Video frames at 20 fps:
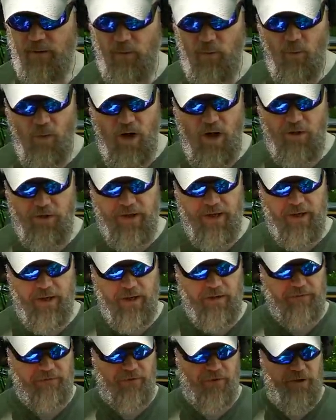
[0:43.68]
walnut
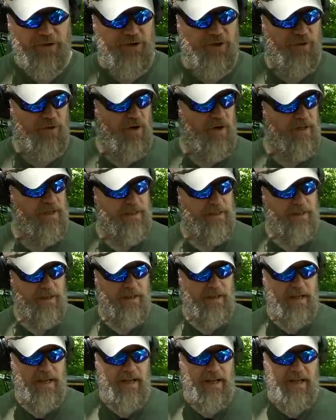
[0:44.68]
furniture on it
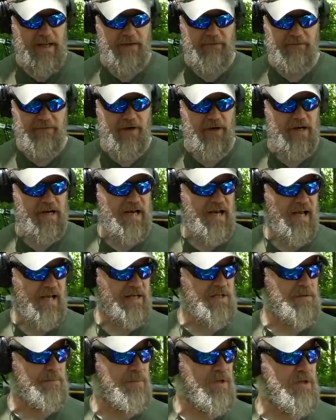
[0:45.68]
and a very
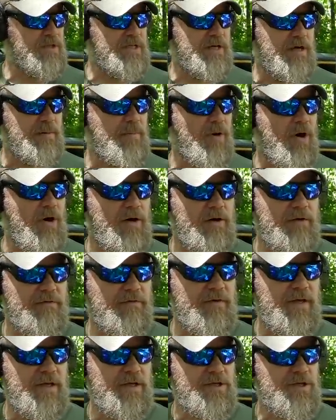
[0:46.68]
nice military park
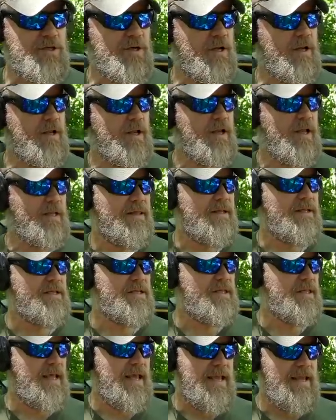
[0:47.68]
finish. This
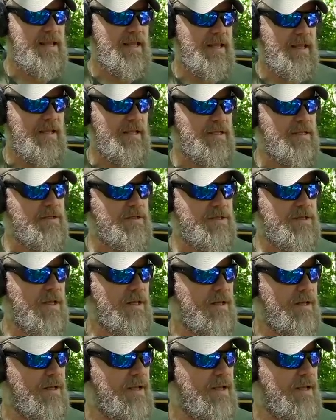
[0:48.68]
thing is